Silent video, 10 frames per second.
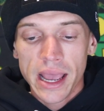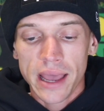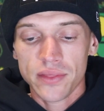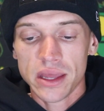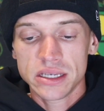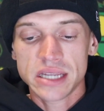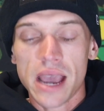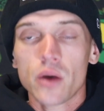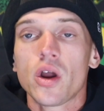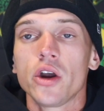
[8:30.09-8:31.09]
And then
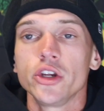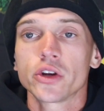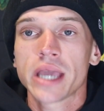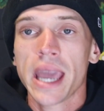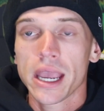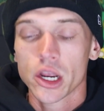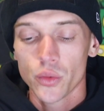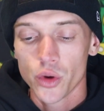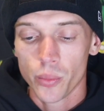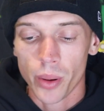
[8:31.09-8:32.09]
down on your
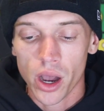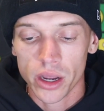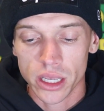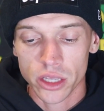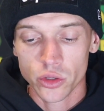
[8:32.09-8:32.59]
kangaroo pocket,